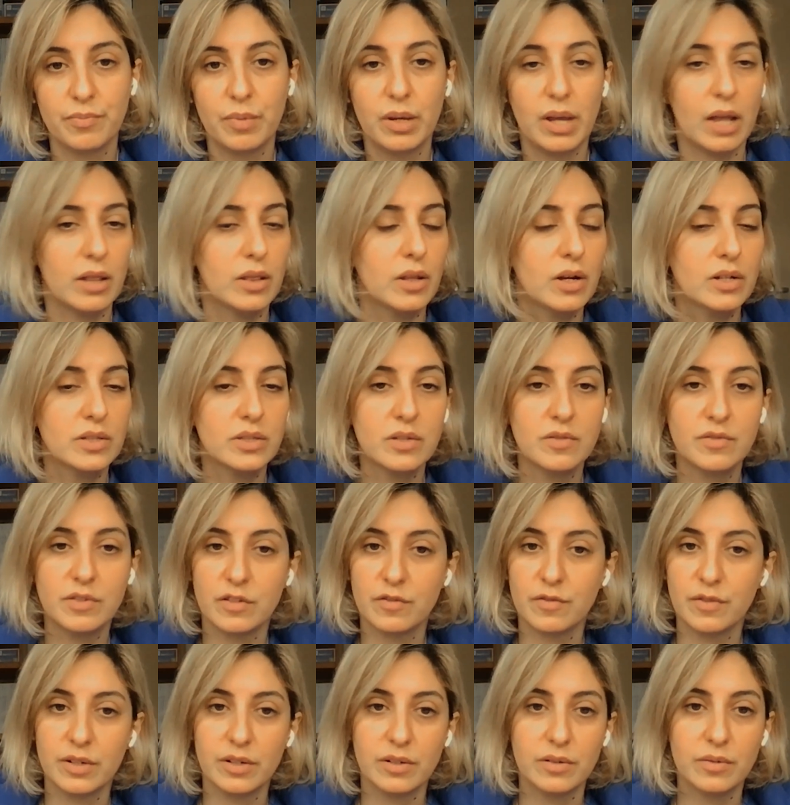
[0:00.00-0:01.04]
But yeah, lots of
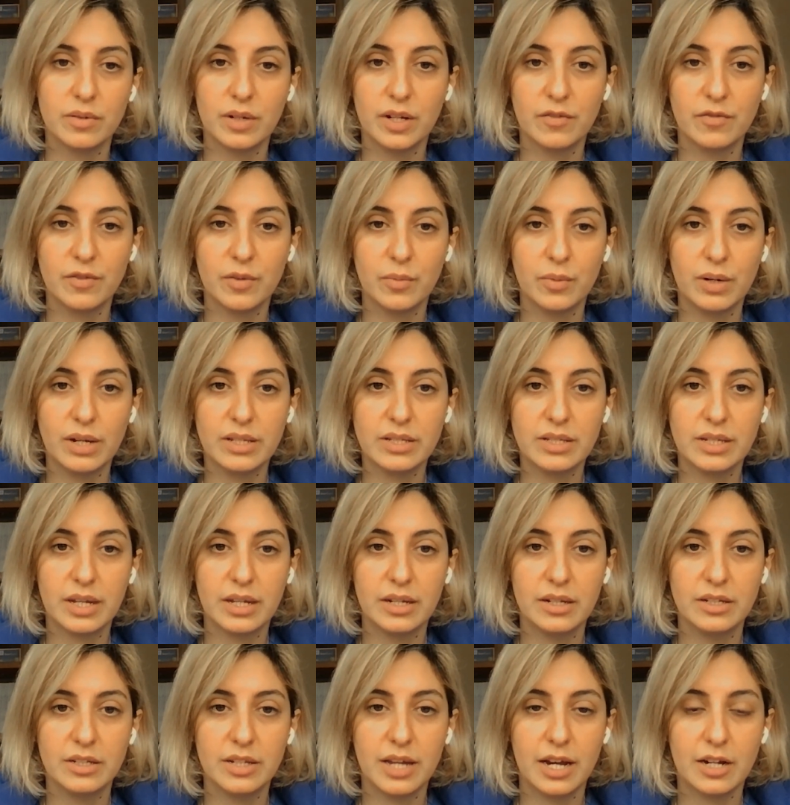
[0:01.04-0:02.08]
different ways to
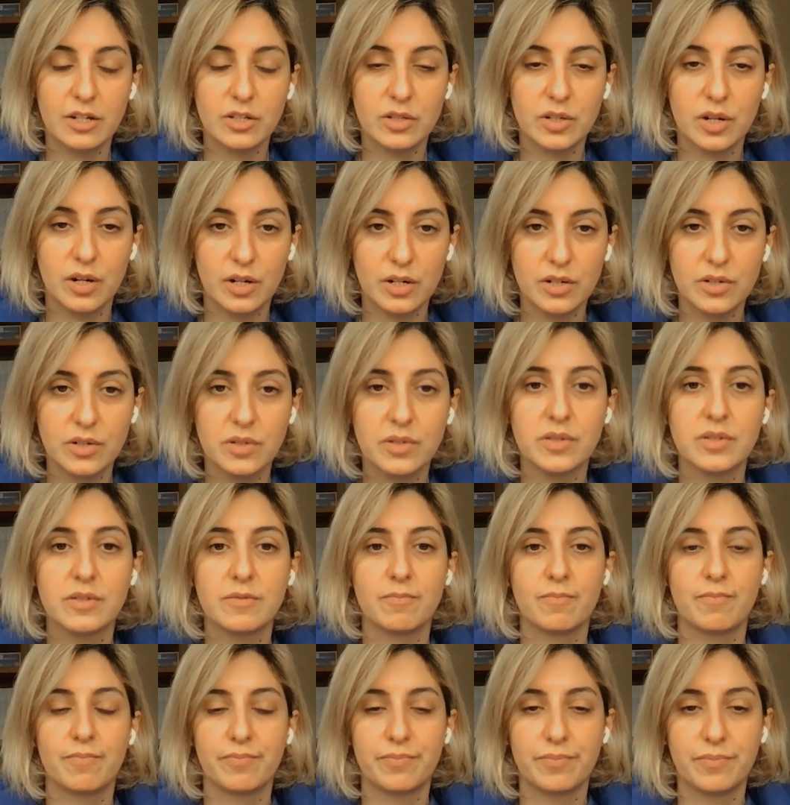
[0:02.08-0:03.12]
kind of attack scars.
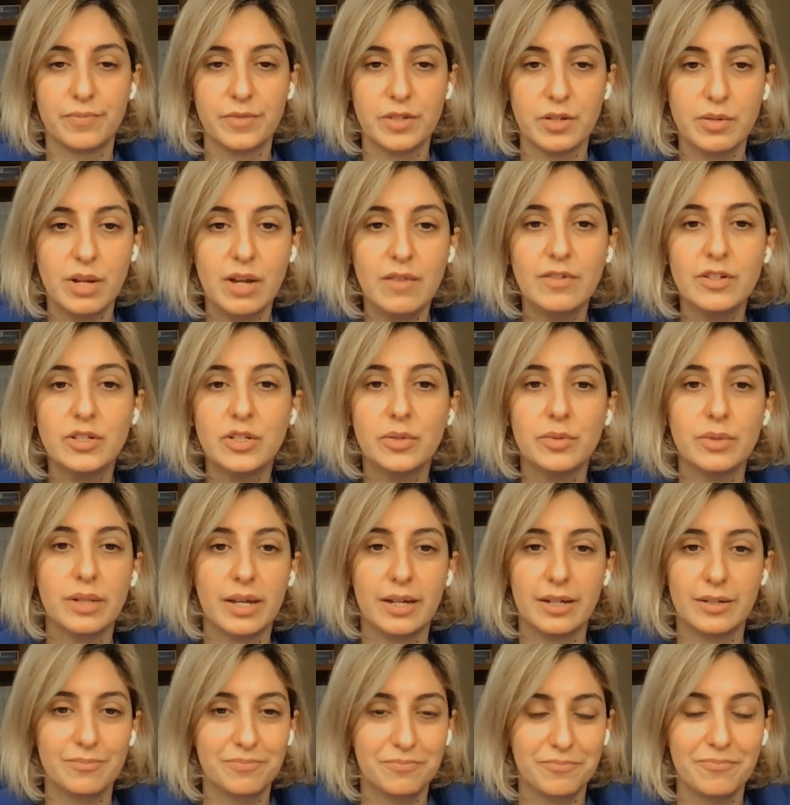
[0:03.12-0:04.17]
So never too
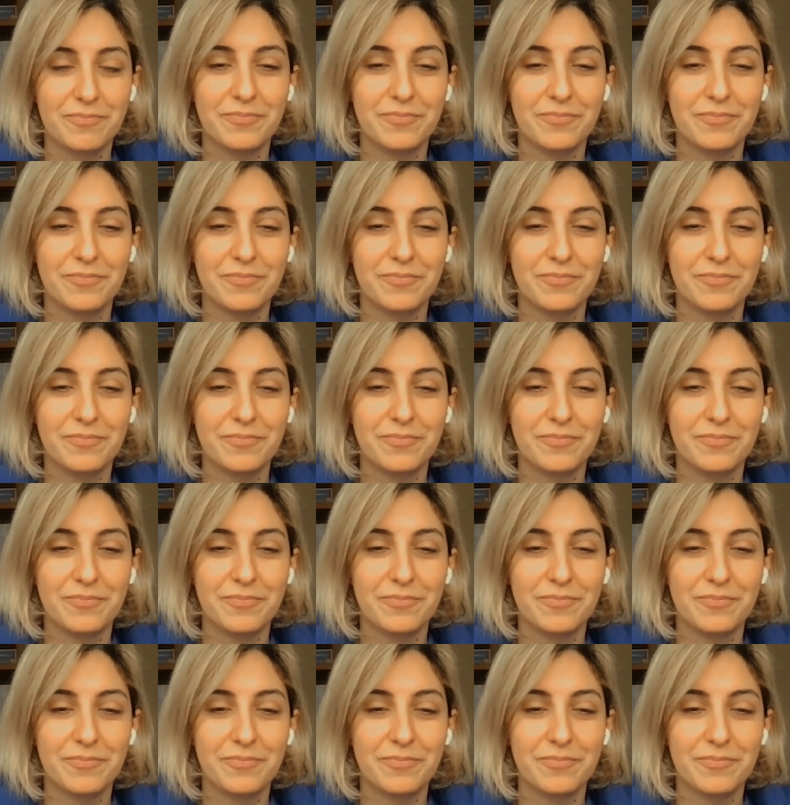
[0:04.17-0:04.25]
late.